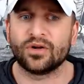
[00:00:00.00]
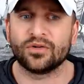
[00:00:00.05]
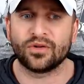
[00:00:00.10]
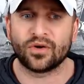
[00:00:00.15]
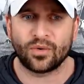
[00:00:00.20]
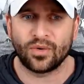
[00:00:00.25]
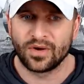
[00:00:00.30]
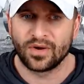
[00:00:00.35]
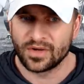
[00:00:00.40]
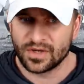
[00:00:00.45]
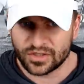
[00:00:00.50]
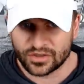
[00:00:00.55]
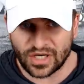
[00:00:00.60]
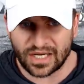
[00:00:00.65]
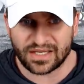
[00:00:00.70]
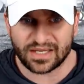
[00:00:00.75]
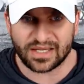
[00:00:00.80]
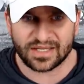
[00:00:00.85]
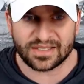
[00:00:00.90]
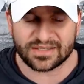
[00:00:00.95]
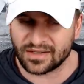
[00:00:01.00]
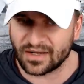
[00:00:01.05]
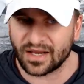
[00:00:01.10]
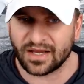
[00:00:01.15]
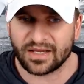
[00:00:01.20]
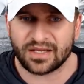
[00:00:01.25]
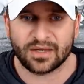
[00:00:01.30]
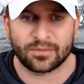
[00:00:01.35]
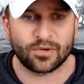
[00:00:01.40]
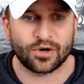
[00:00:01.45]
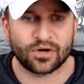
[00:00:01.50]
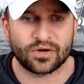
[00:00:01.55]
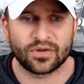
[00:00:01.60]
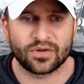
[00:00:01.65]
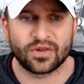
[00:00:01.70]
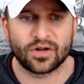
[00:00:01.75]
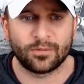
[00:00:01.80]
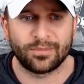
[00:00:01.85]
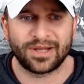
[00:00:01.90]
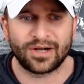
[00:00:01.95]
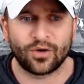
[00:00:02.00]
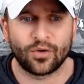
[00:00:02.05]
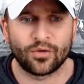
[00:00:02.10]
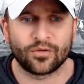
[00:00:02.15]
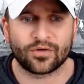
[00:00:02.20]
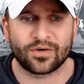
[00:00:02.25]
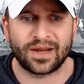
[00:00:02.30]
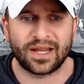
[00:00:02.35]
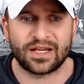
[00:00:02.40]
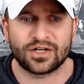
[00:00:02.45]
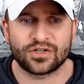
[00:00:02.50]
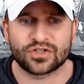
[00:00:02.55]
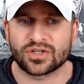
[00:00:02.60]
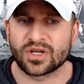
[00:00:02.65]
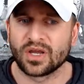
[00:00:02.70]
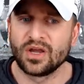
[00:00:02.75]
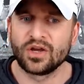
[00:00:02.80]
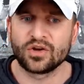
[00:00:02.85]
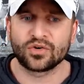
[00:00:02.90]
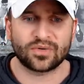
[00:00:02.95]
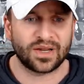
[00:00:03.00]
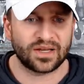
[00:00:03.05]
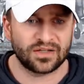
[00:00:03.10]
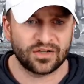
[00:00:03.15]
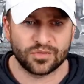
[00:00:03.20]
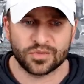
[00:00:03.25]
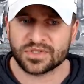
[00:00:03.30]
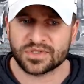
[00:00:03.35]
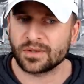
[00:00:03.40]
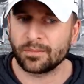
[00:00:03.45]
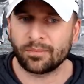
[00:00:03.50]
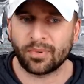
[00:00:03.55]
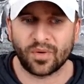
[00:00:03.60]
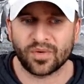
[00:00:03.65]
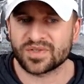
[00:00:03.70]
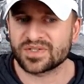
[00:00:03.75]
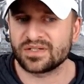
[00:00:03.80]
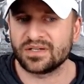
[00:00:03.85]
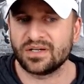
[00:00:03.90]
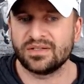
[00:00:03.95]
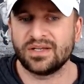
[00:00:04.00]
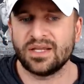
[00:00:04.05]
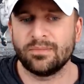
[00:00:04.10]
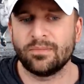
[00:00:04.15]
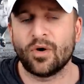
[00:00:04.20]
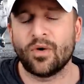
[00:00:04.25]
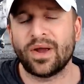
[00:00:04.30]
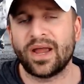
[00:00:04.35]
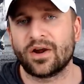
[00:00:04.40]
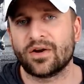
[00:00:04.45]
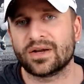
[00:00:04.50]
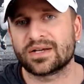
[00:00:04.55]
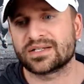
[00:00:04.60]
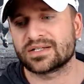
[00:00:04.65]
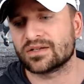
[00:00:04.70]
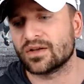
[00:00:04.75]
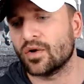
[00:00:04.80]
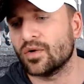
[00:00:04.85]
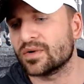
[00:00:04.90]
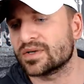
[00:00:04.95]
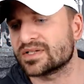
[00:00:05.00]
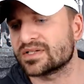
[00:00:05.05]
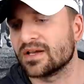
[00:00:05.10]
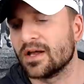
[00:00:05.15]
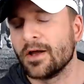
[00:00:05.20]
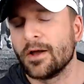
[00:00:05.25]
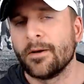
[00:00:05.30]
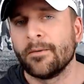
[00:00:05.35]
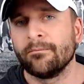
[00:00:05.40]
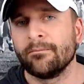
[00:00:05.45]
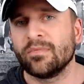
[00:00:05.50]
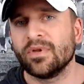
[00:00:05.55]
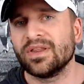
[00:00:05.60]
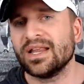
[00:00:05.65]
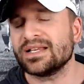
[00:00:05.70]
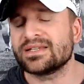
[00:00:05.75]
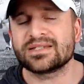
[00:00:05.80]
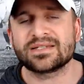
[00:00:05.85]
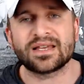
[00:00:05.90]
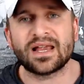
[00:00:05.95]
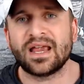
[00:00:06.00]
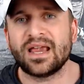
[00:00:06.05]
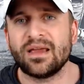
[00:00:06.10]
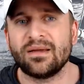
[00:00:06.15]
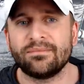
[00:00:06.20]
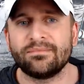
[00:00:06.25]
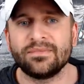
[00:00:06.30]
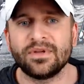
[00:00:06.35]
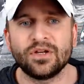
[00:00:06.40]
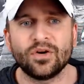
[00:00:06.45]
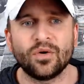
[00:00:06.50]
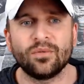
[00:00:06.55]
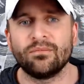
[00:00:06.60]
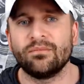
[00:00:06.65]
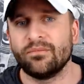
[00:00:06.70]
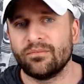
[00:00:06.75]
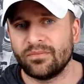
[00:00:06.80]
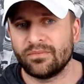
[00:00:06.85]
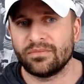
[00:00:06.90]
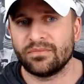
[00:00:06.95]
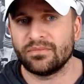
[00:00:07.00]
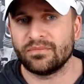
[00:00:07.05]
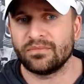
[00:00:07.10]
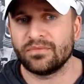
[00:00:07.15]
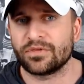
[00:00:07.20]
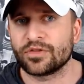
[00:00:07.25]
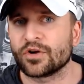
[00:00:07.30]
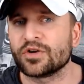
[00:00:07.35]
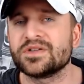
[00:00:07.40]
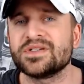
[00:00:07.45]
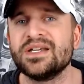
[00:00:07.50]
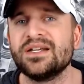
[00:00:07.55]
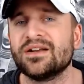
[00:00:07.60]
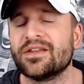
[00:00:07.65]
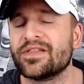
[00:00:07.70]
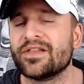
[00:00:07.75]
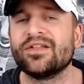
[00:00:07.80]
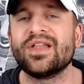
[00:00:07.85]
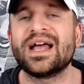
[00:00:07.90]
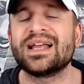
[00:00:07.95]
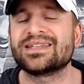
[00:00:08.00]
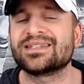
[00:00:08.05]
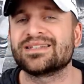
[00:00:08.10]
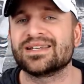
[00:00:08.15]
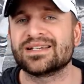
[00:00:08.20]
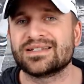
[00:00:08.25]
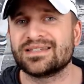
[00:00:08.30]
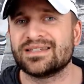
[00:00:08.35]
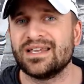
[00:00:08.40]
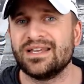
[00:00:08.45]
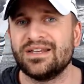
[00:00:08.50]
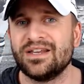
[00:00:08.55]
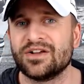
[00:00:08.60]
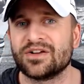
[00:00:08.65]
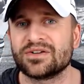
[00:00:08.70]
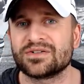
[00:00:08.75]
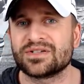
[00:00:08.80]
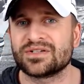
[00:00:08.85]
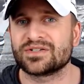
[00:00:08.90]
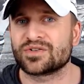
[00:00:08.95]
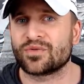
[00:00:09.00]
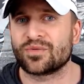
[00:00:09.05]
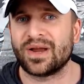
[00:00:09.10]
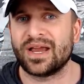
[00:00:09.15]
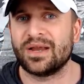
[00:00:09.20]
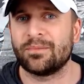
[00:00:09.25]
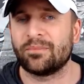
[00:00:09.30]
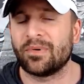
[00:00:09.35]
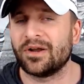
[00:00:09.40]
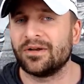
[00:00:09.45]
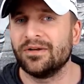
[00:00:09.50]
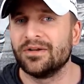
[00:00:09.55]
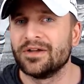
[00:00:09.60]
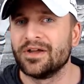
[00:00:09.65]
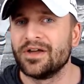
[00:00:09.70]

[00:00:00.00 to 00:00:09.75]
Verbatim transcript: although Jenkins and Eichenberg a little bit overaged. Greg Newsome, Paulson Adebo, Eric Stokes. But let's say, you know, 13 of the last 16 years is great, but